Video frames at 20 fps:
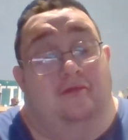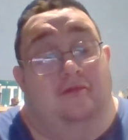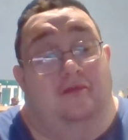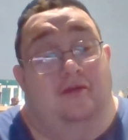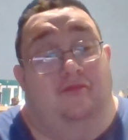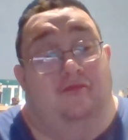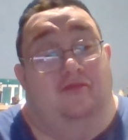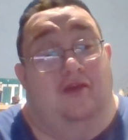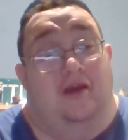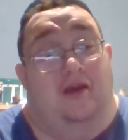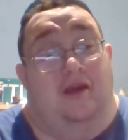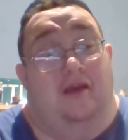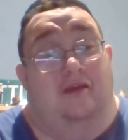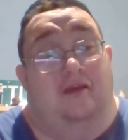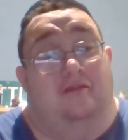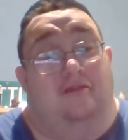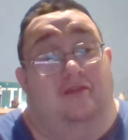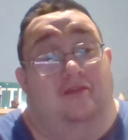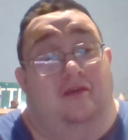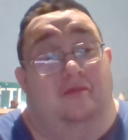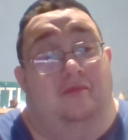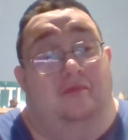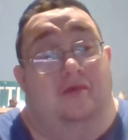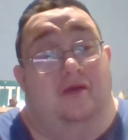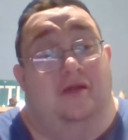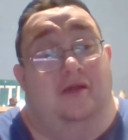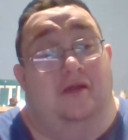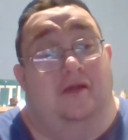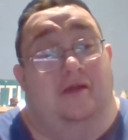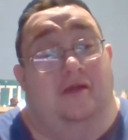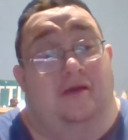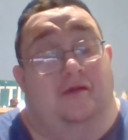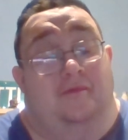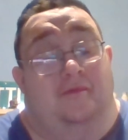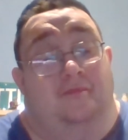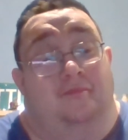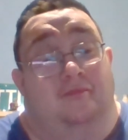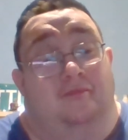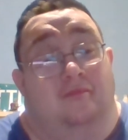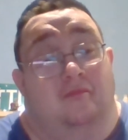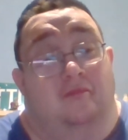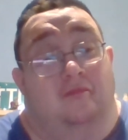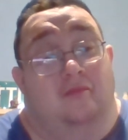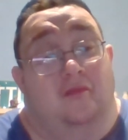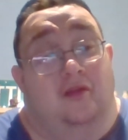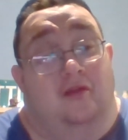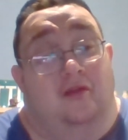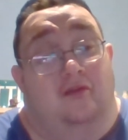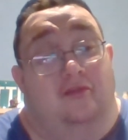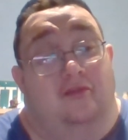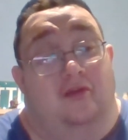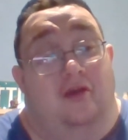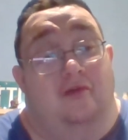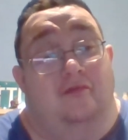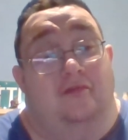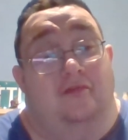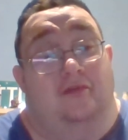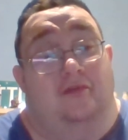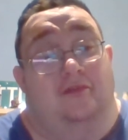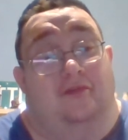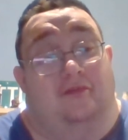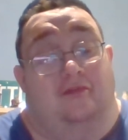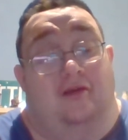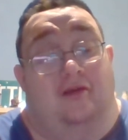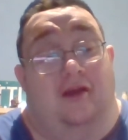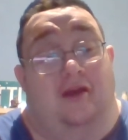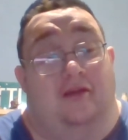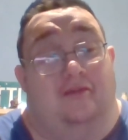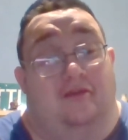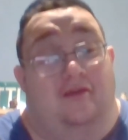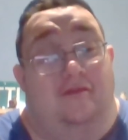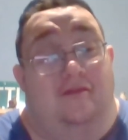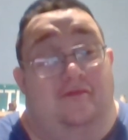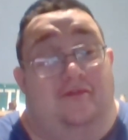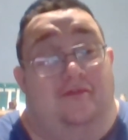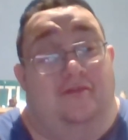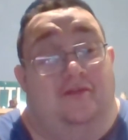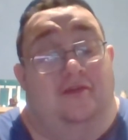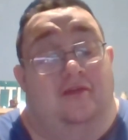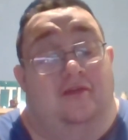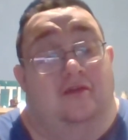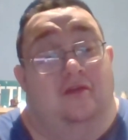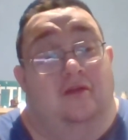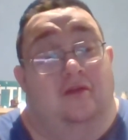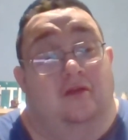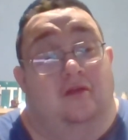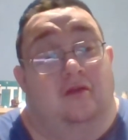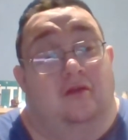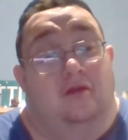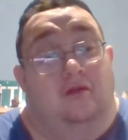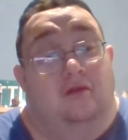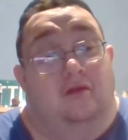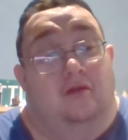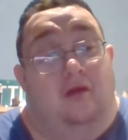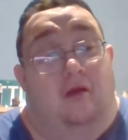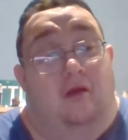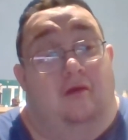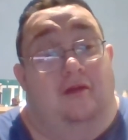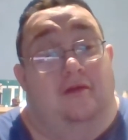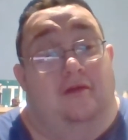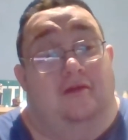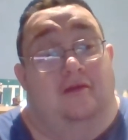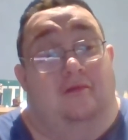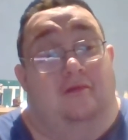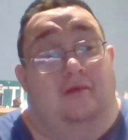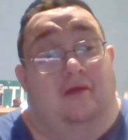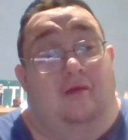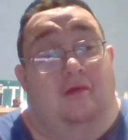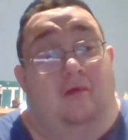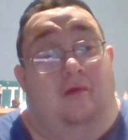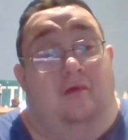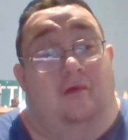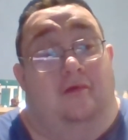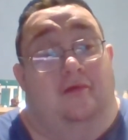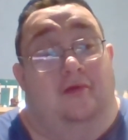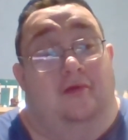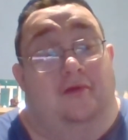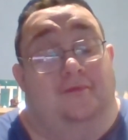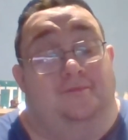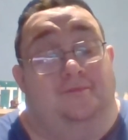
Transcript: SlimFast, Subway, uh, sodas, I tried sodas. Oh, it does make it worse.